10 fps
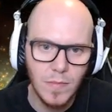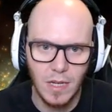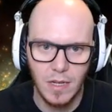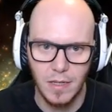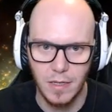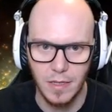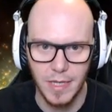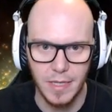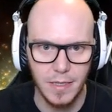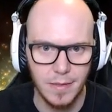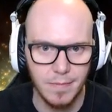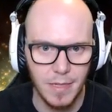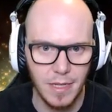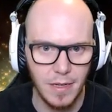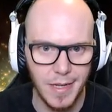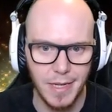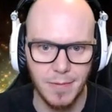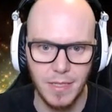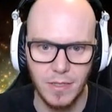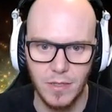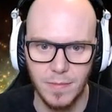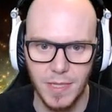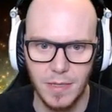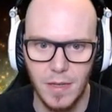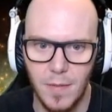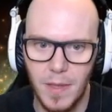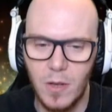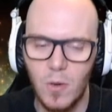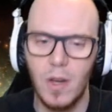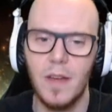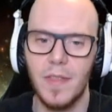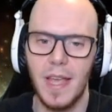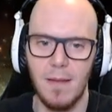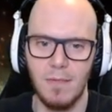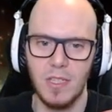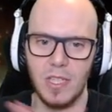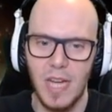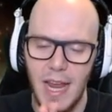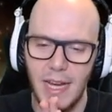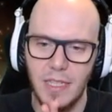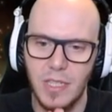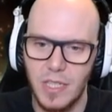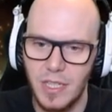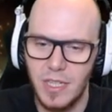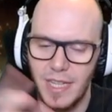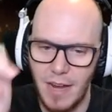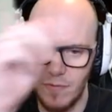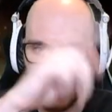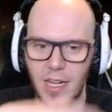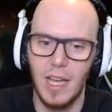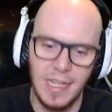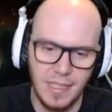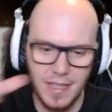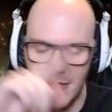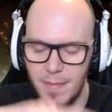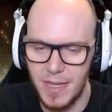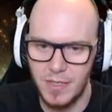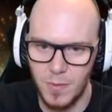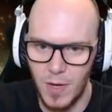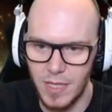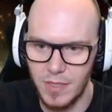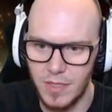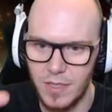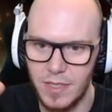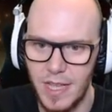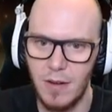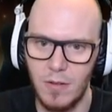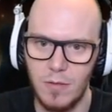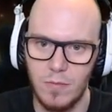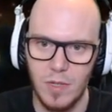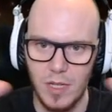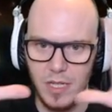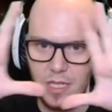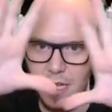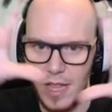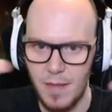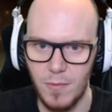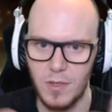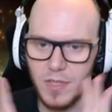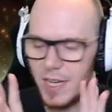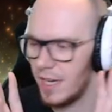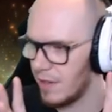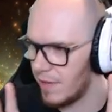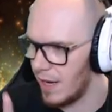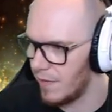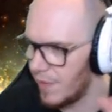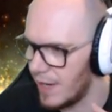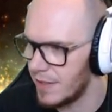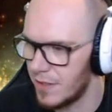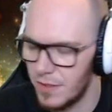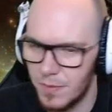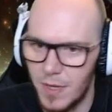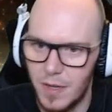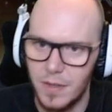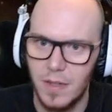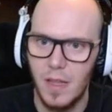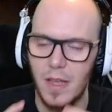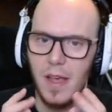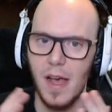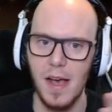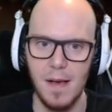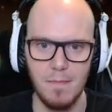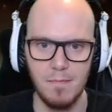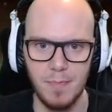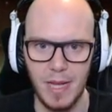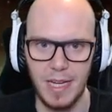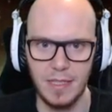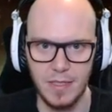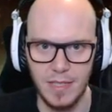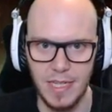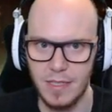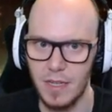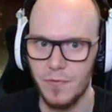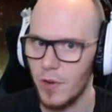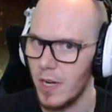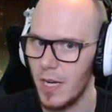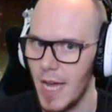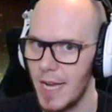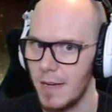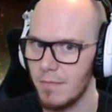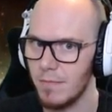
I don't look that good. I don't like it when it's zoomed in. But the quality of the camera's changed. You can get ring lights. They're the best ones because they'll, you know, they're more centered around the face as well. But it's a front light.